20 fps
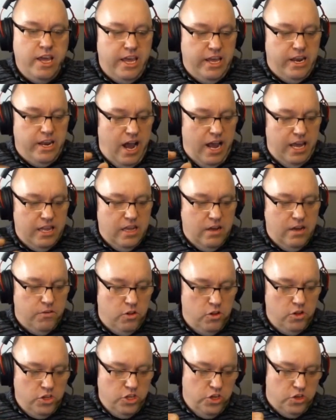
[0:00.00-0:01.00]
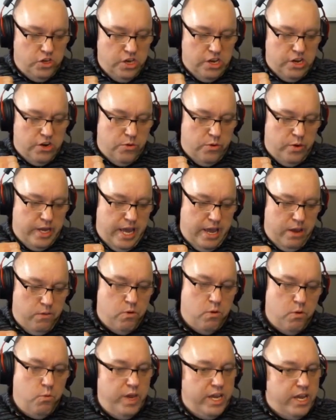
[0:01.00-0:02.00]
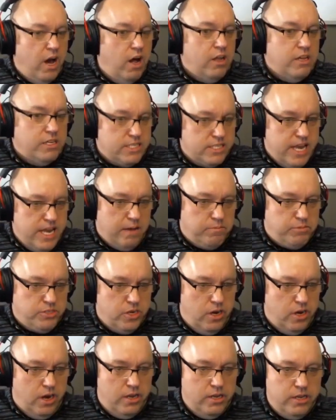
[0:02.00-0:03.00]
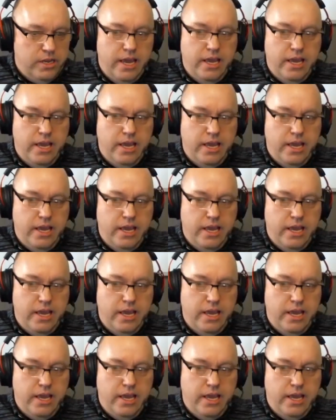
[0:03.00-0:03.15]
In high level, you can create what we call a snapshot.